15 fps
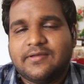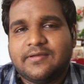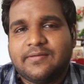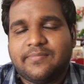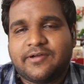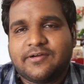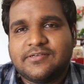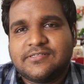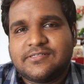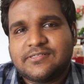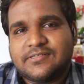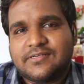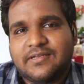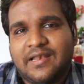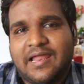Because
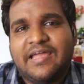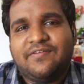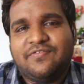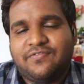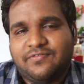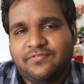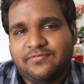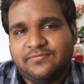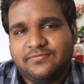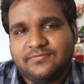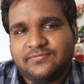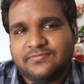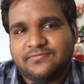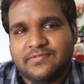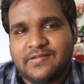life,
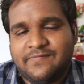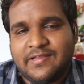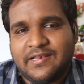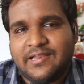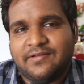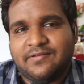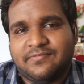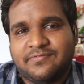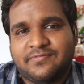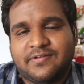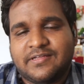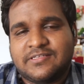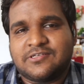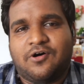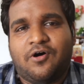when we live,
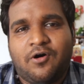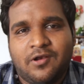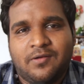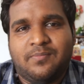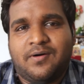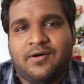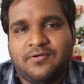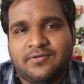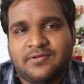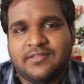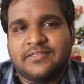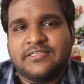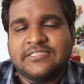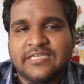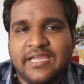it's all about the
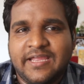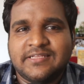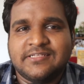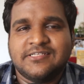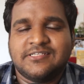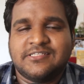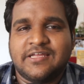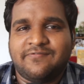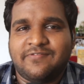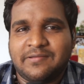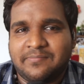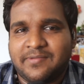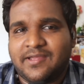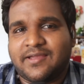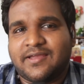changes that we
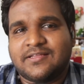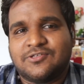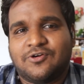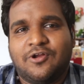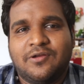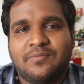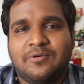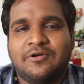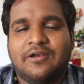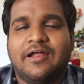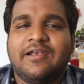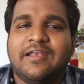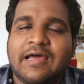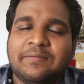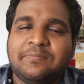make. It's all about
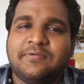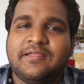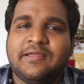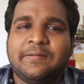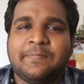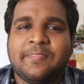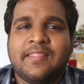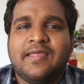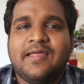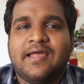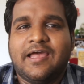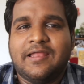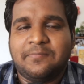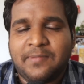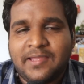adapting
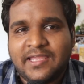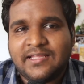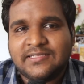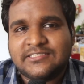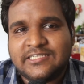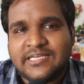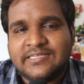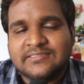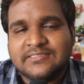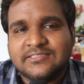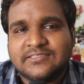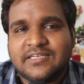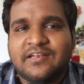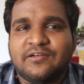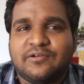and making
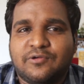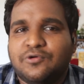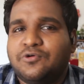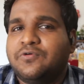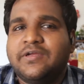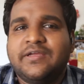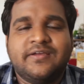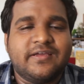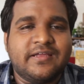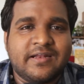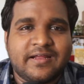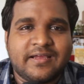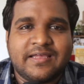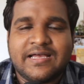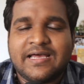changes and growing in
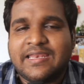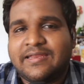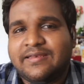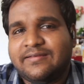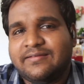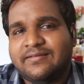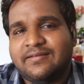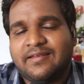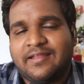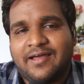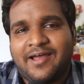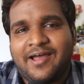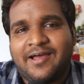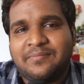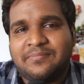our character, in our
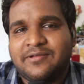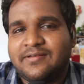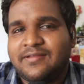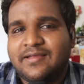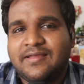habit,